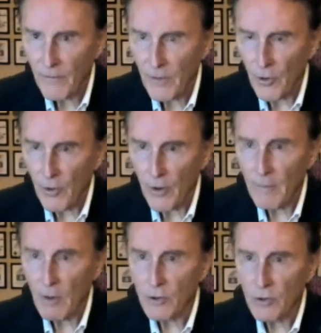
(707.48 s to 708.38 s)
your
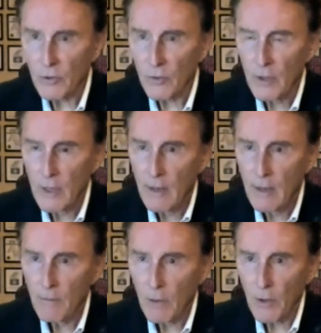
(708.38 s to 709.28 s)
emotional
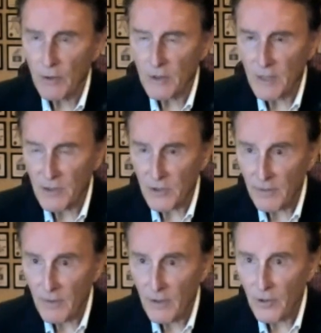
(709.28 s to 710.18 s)
polarization
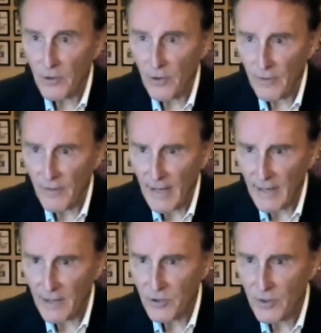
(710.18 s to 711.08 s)
to their
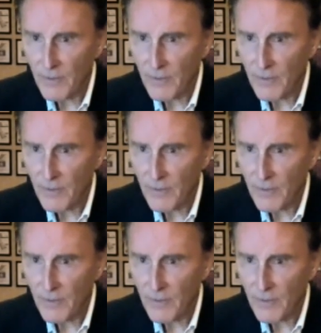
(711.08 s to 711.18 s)
advantage.